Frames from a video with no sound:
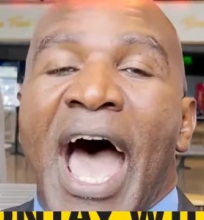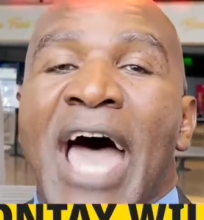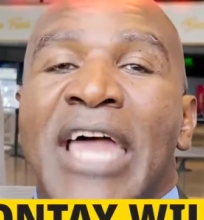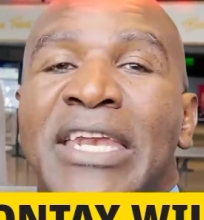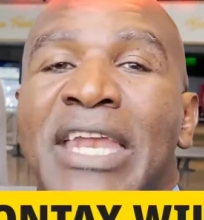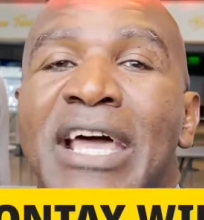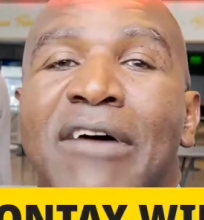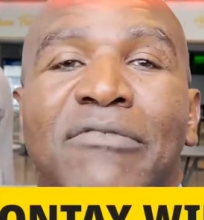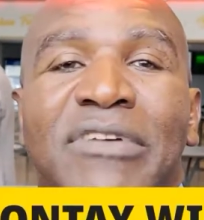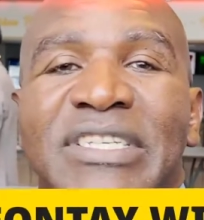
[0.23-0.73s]

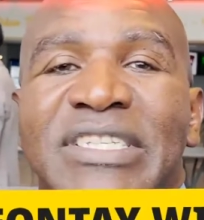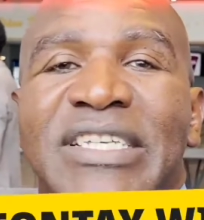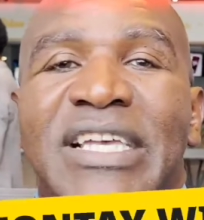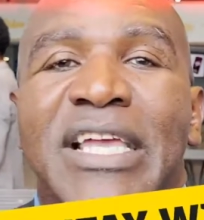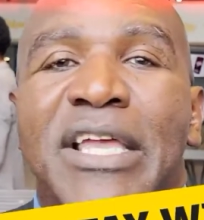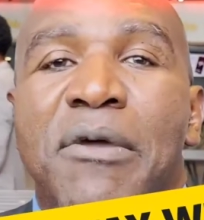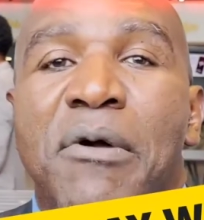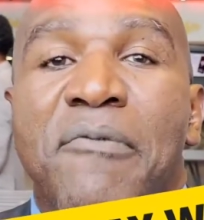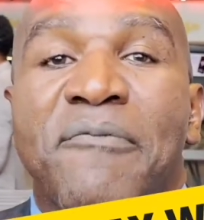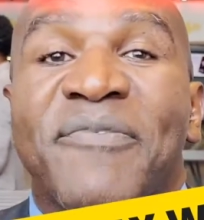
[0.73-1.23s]
I never
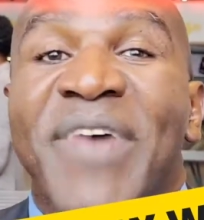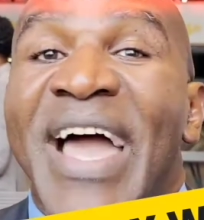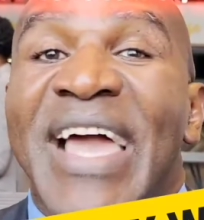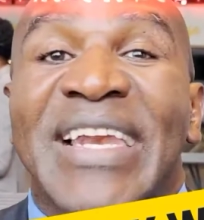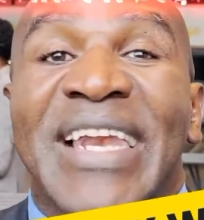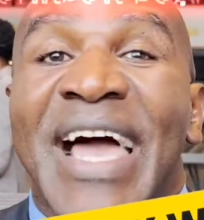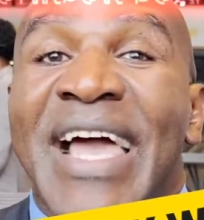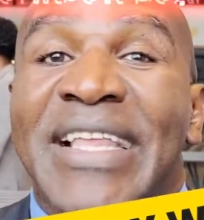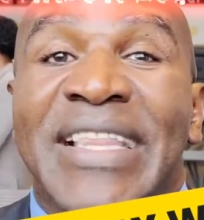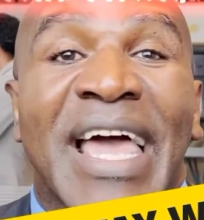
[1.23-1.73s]
seen him
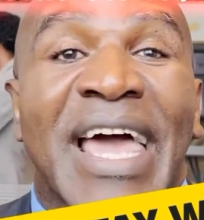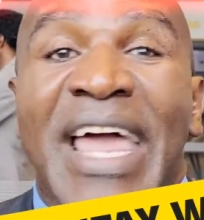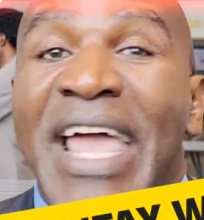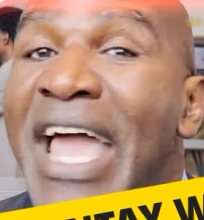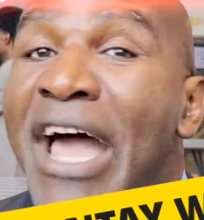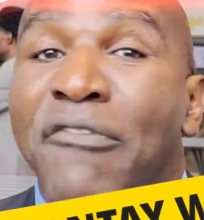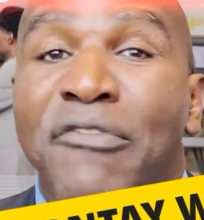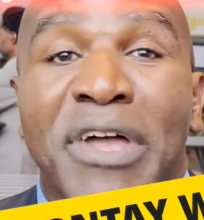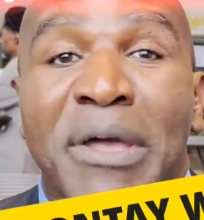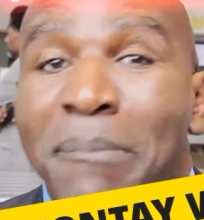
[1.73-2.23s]
fight like that
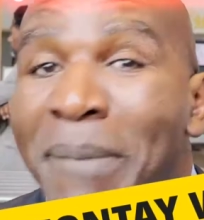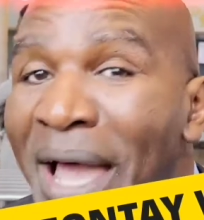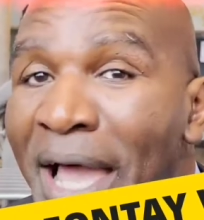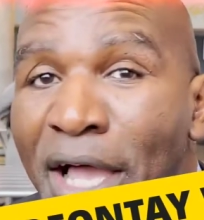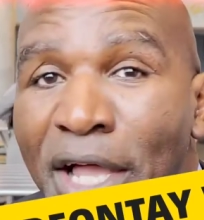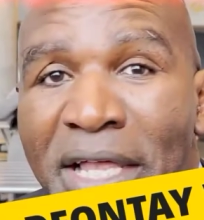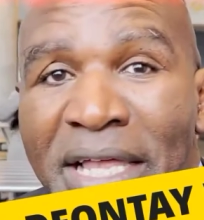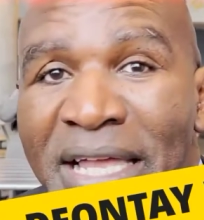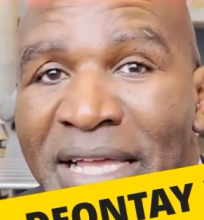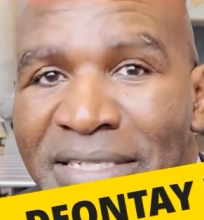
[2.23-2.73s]
ever in
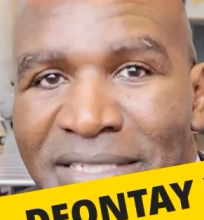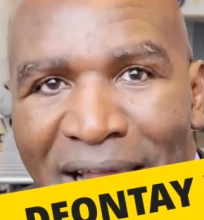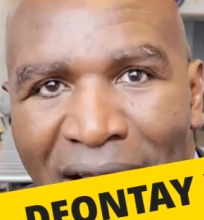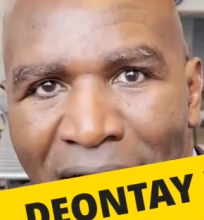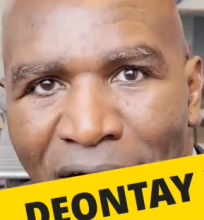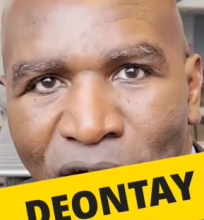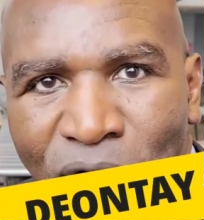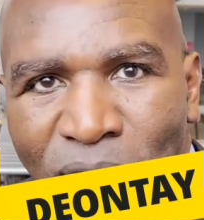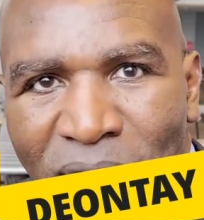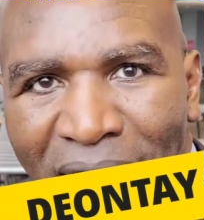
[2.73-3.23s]
my
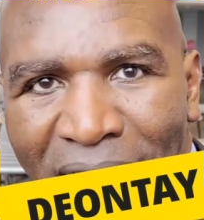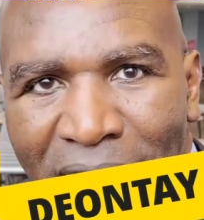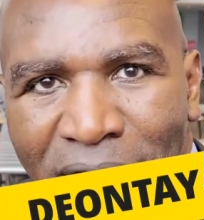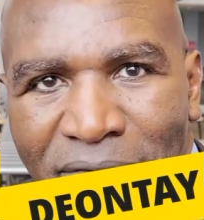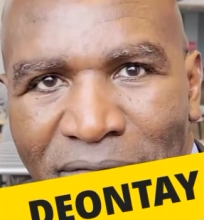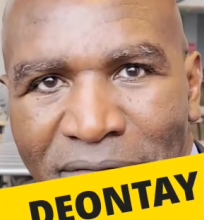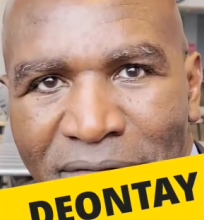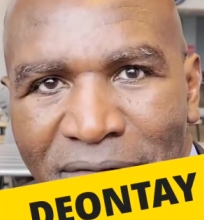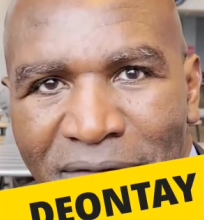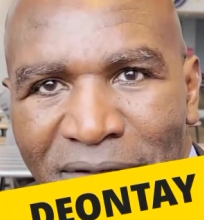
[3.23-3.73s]
entire whole
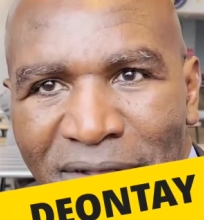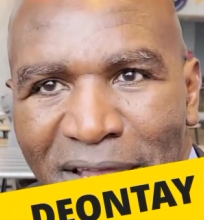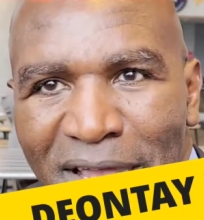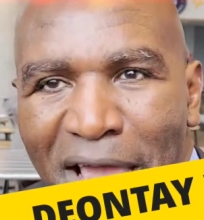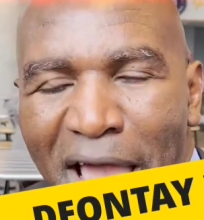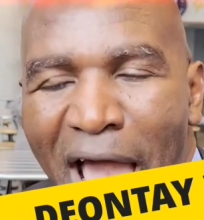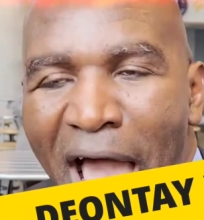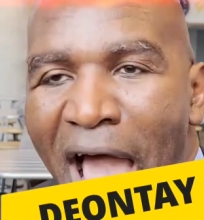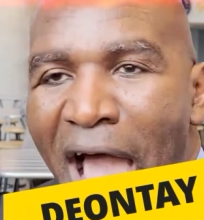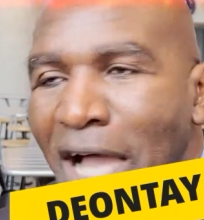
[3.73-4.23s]
life.
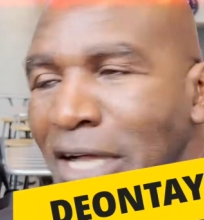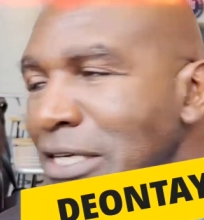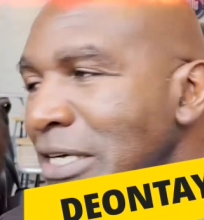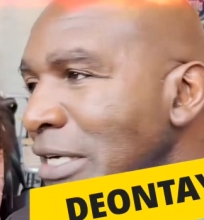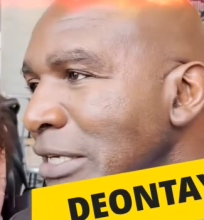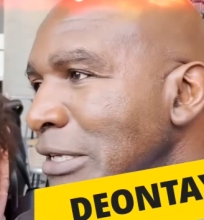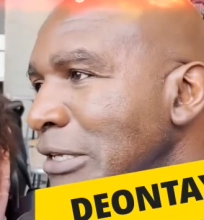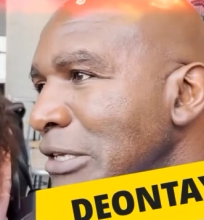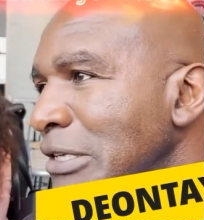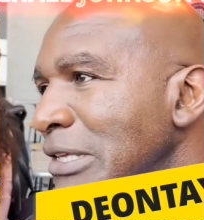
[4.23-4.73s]
How
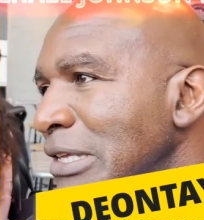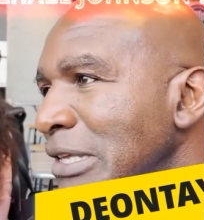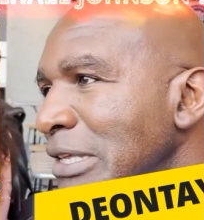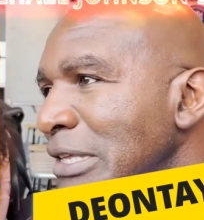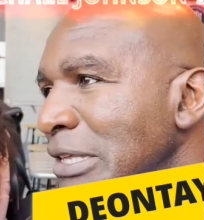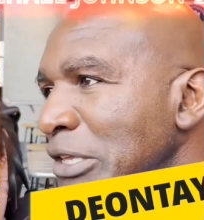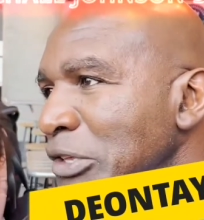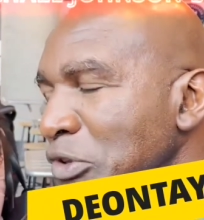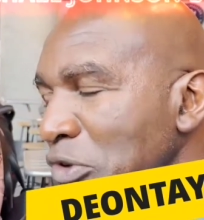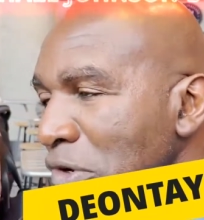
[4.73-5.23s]
could
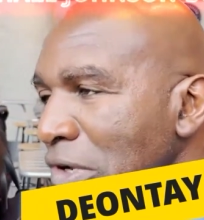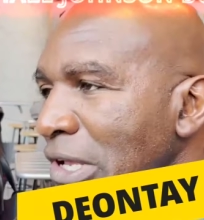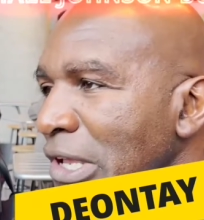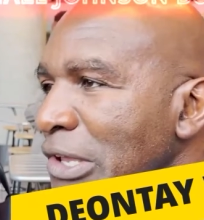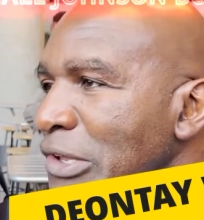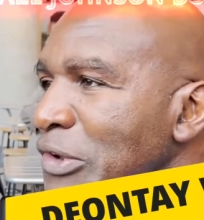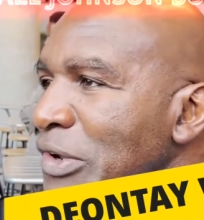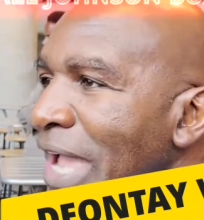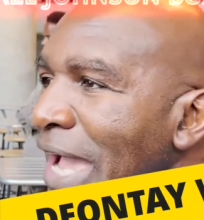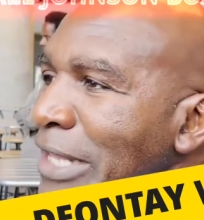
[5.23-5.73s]
you?
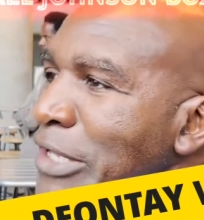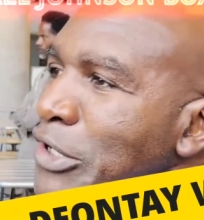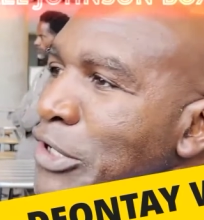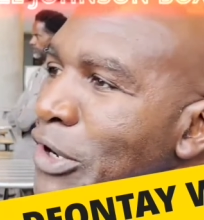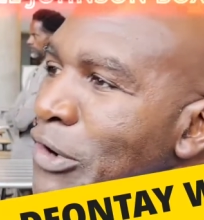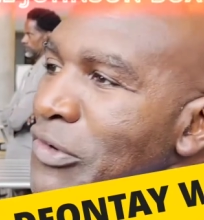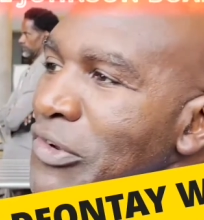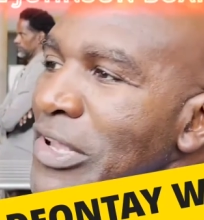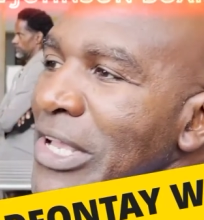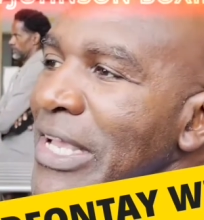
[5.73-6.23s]
You got to
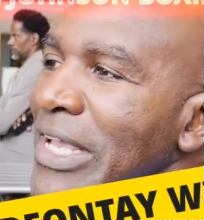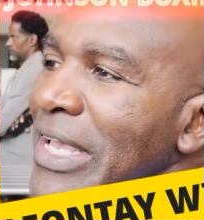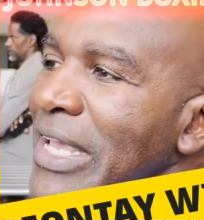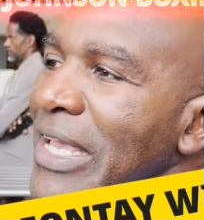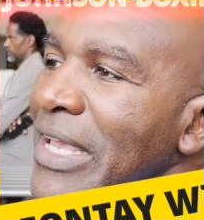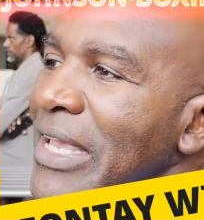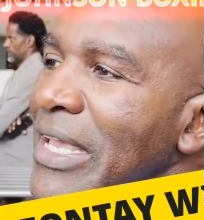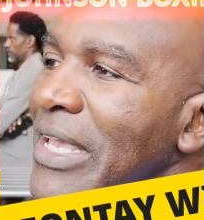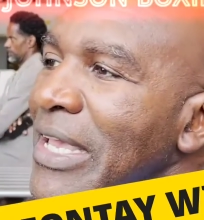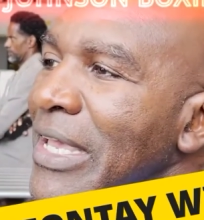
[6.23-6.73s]
know
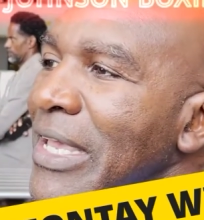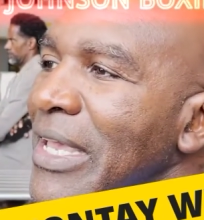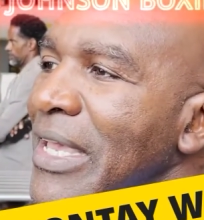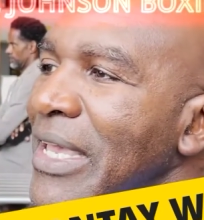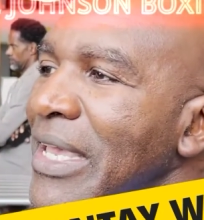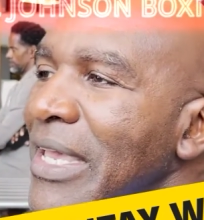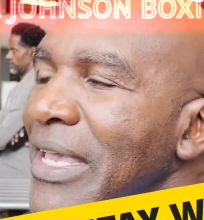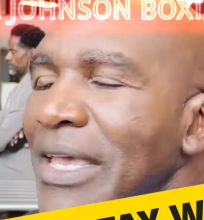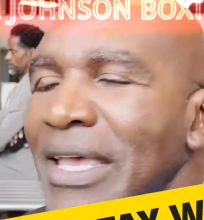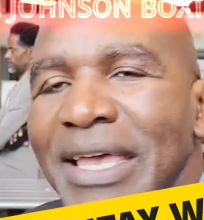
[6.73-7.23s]

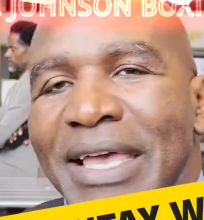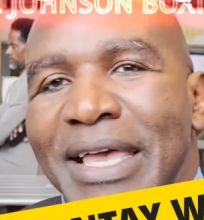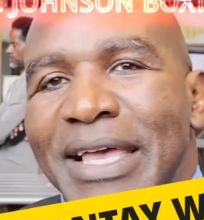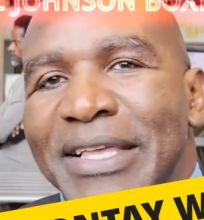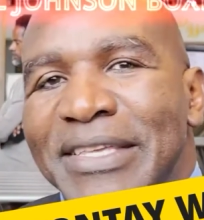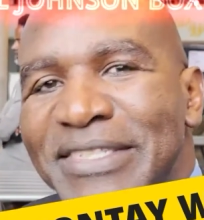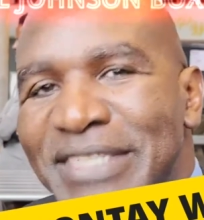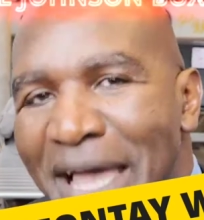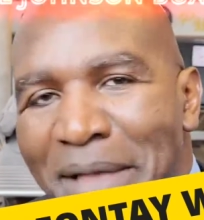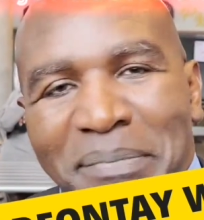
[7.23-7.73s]

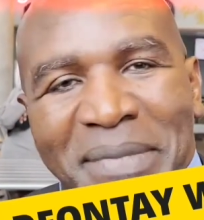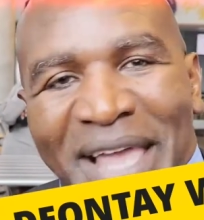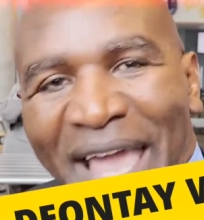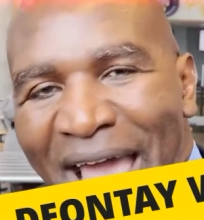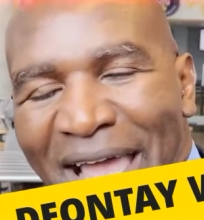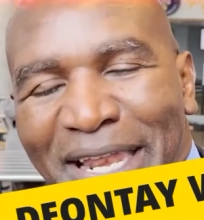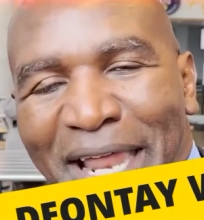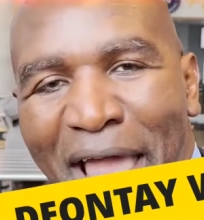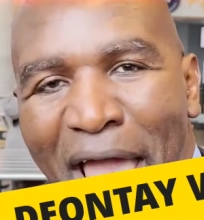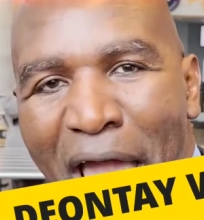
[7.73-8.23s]
something
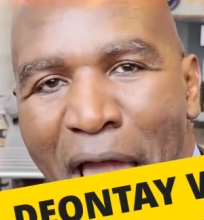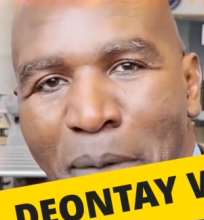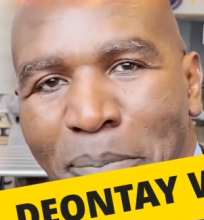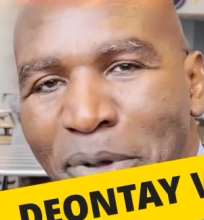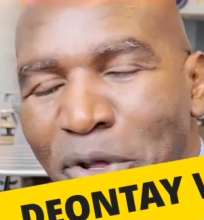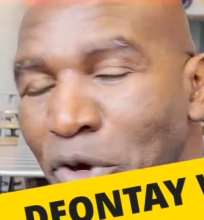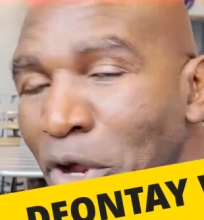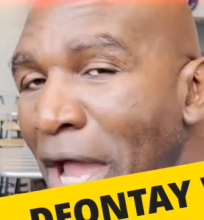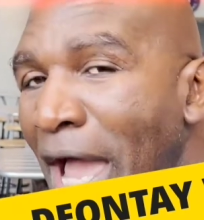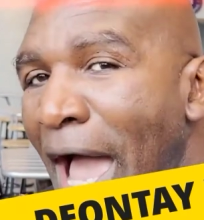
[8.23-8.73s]
got to
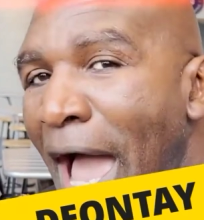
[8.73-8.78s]
happen.